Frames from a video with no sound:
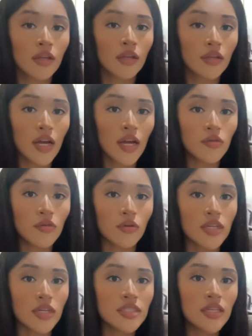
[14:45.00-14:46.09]
Look at how
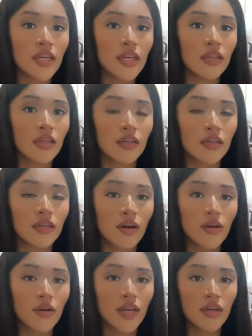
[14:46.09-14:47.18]
crusty they look.
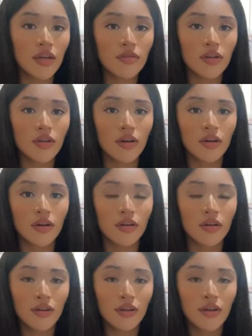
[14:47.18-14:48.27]
Oh, hell no.
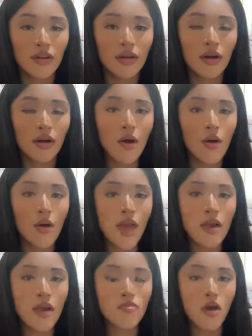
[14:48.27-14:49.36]
Oh,
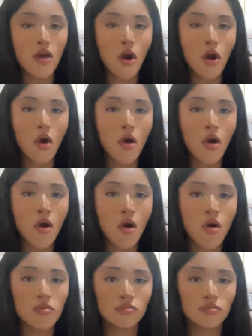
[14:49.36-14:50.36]
hell no.